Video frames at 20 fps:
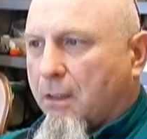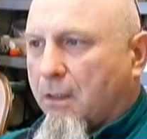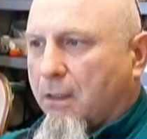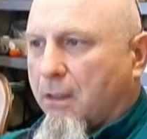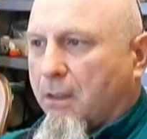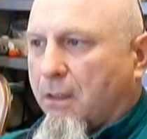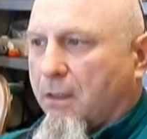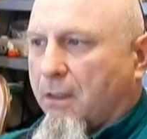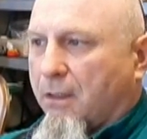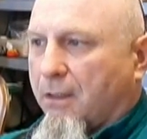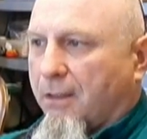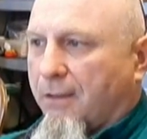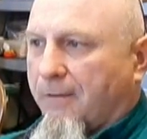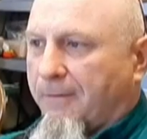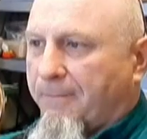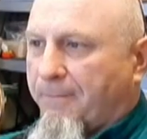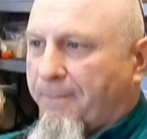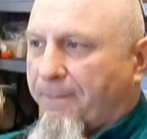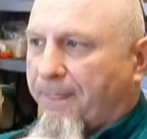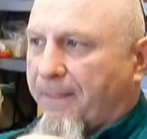
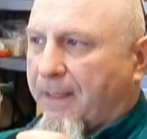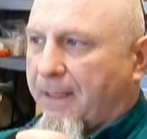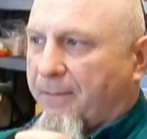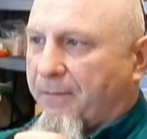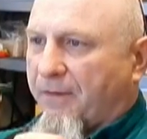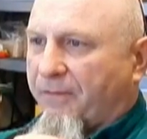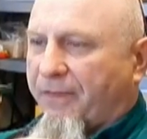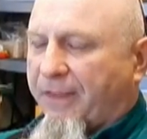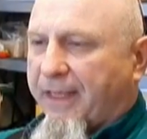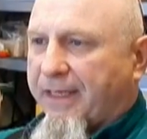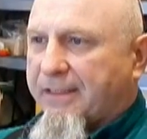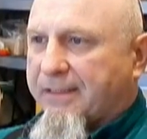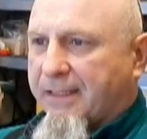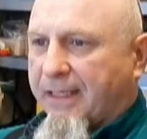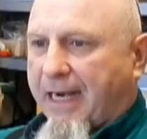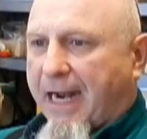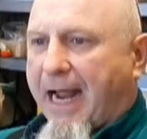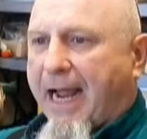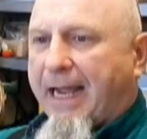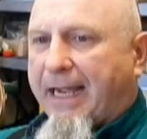And the things
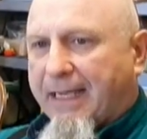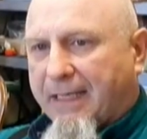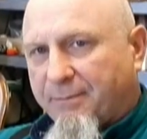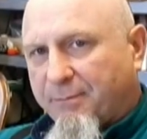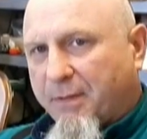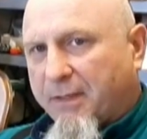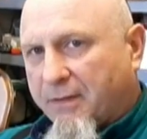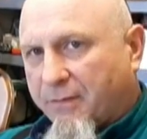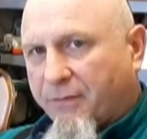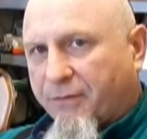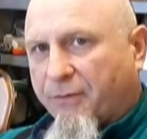that I had been